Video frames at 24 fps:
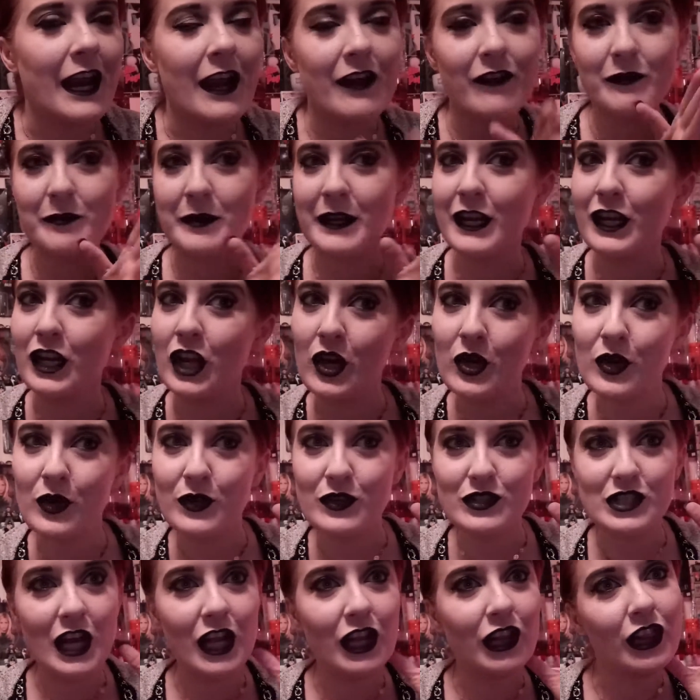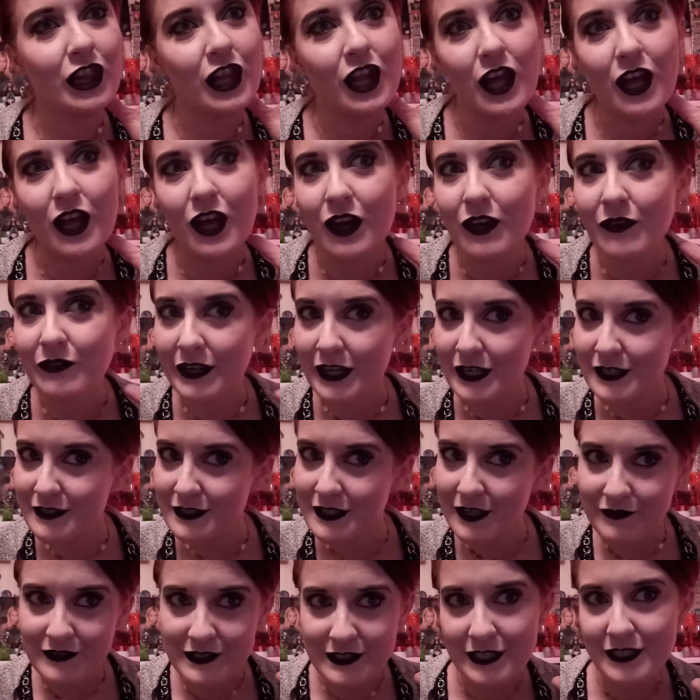and everybody knows I love
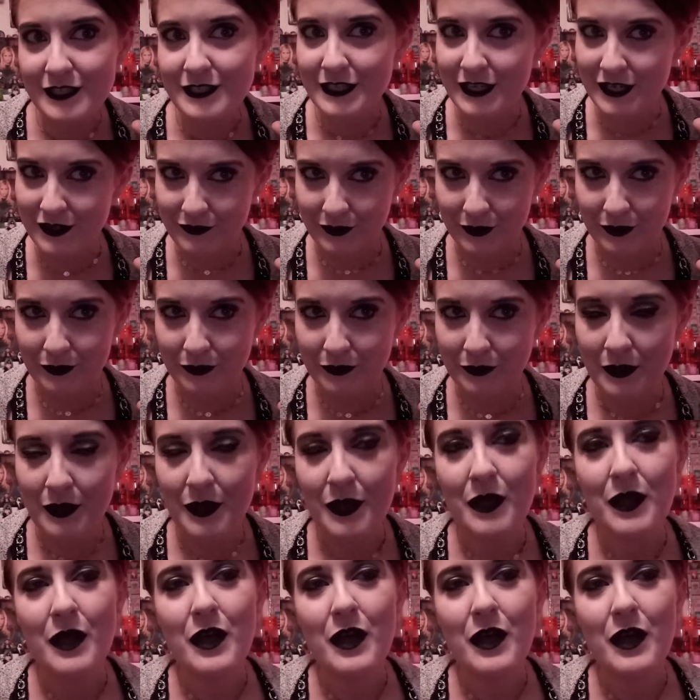976 Evil.